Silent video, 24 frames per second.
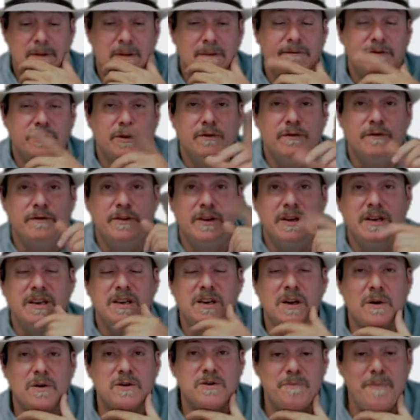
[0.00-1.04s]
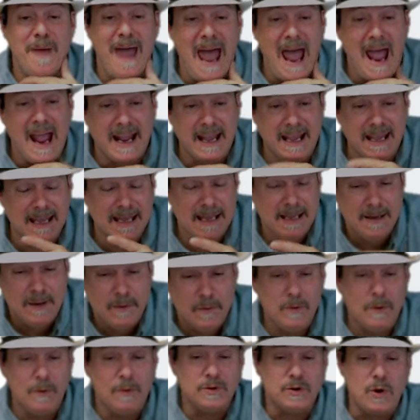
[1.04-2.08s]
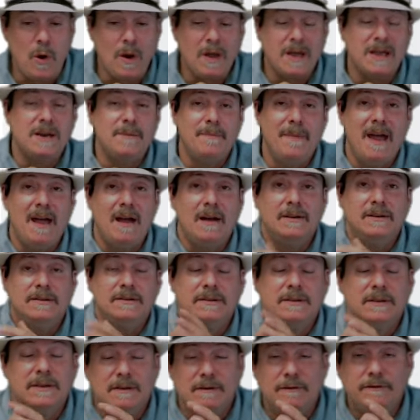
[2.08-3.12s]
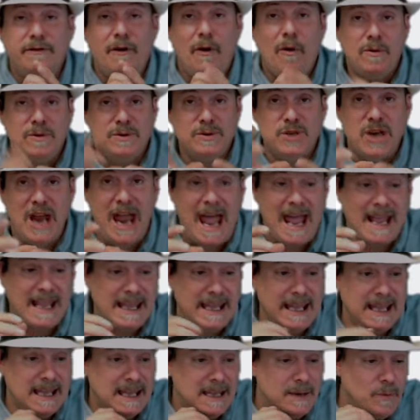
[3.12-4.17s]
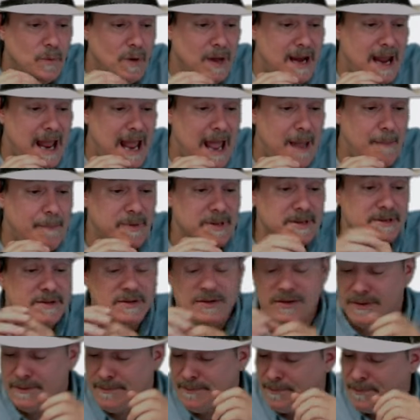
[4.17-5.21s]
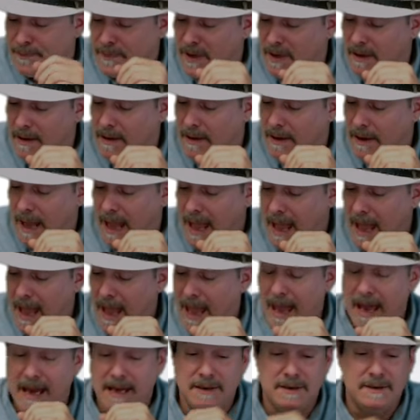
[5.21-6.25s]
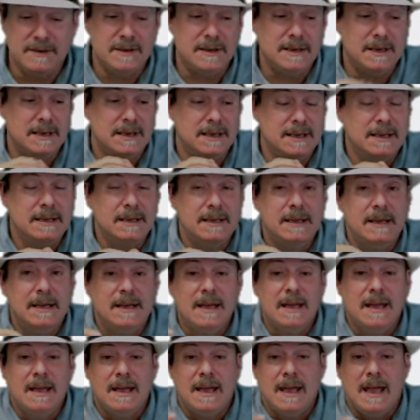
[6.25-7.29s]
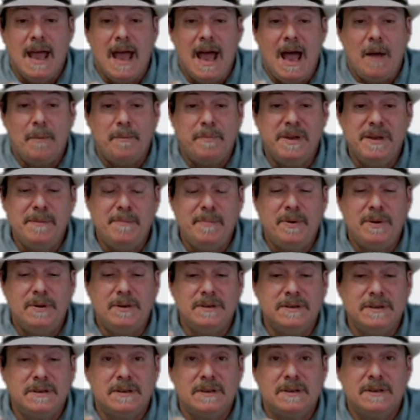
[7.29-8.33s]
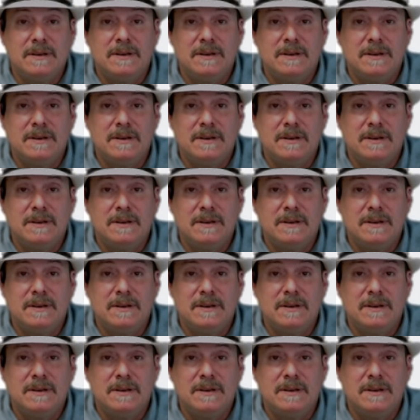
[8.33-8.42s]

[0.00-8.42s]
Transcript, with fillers: A few videos back, we were talking about phone jacking and what happens and uh, how people